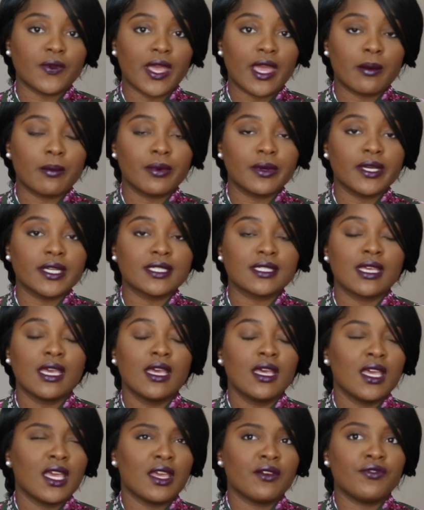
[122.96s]
Fabrics.
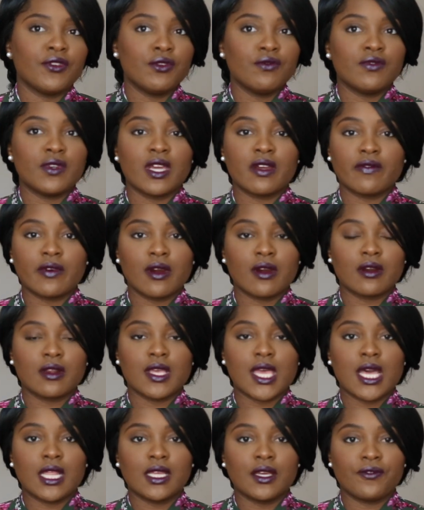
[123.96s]
If you've never
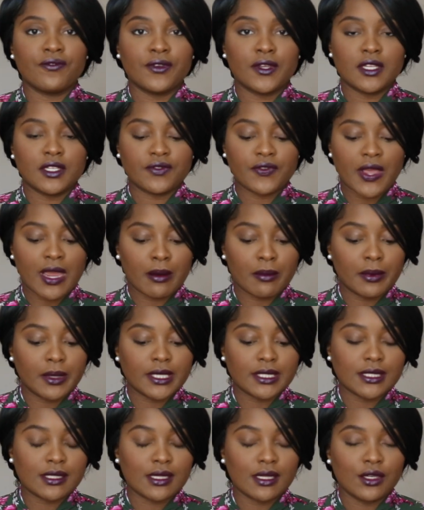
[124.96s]
heard of LA Finch
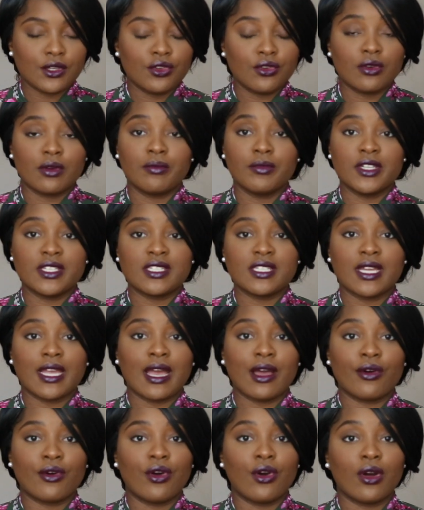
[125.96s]
Fabrics, then you are
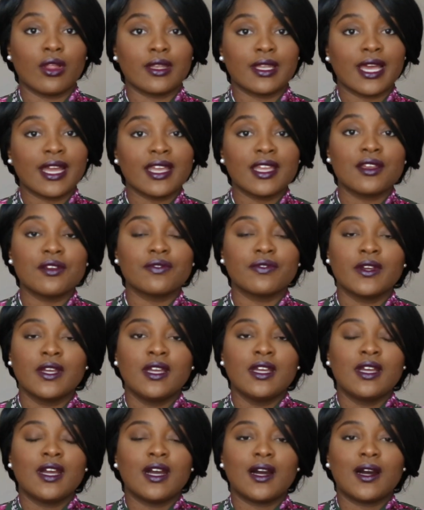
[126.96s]
missing out on life.
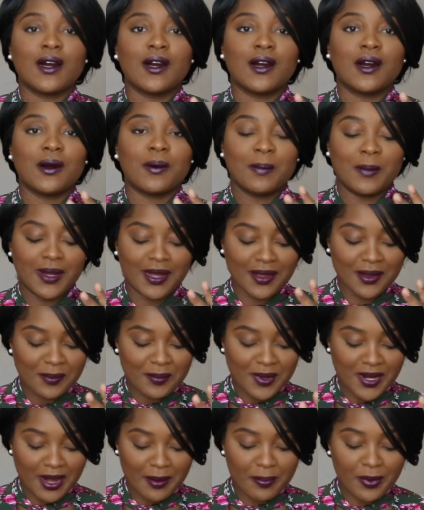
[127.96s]

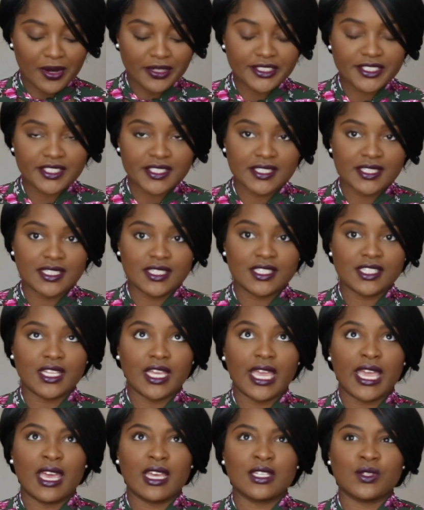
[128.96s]
But I purchased this
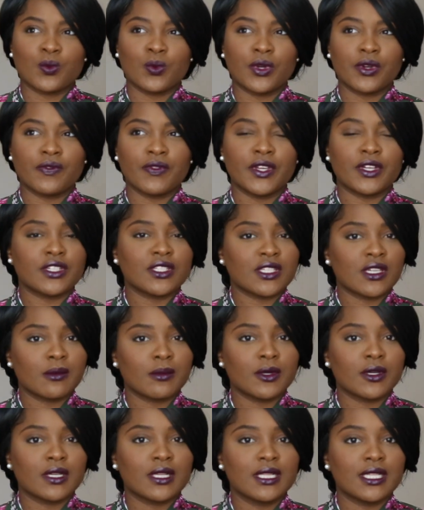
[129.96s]
as one of their
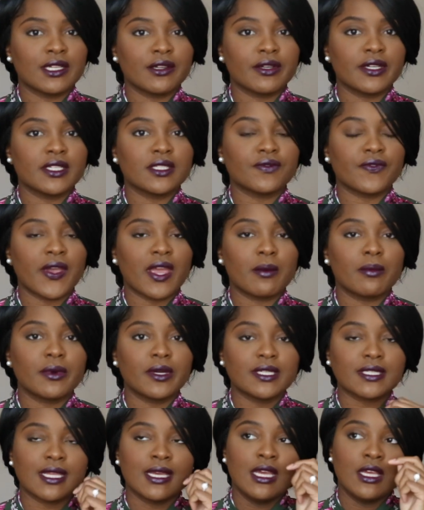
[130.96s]
summer clearance
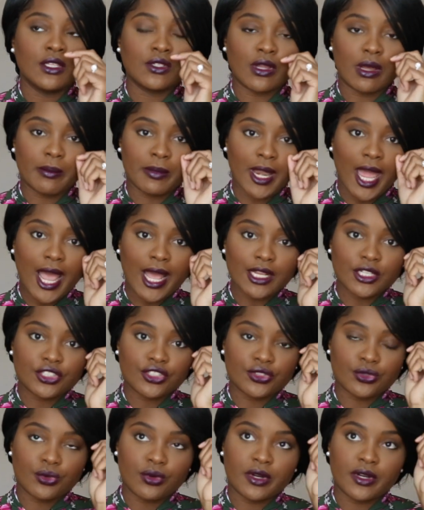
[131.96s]
fabrics, so I'm not
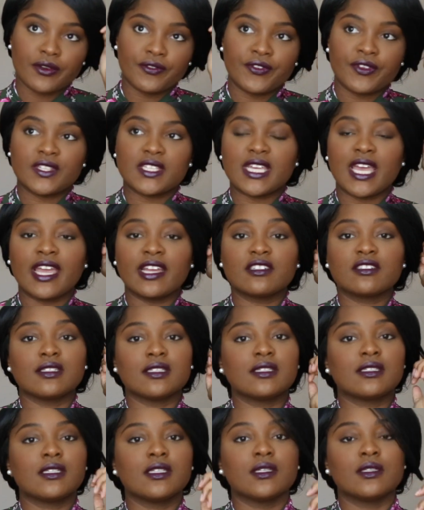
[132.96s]
sure if it's
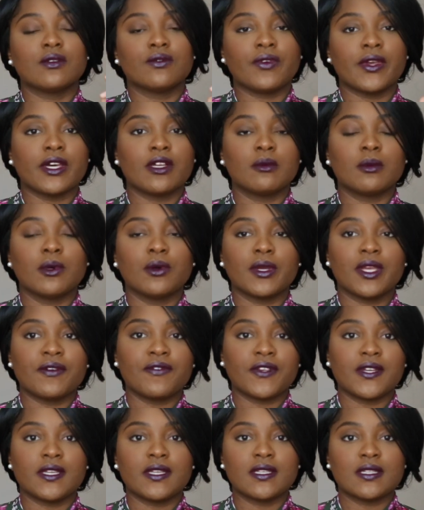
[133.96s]
actually still available.
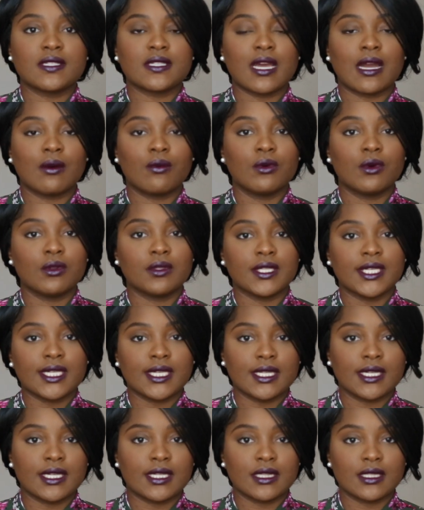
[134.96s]
If it is, I will
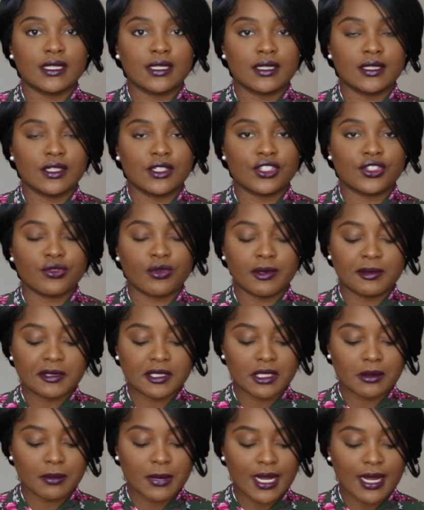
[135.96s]
link it in the
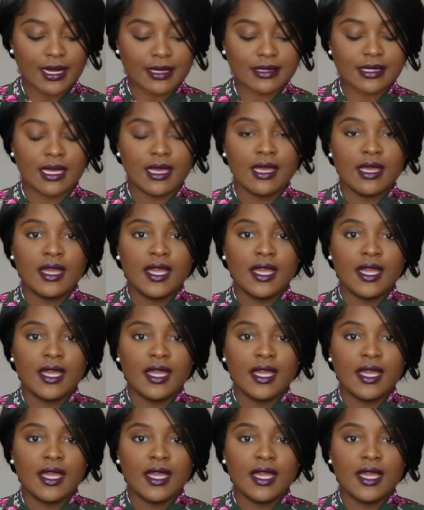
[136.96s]
description box.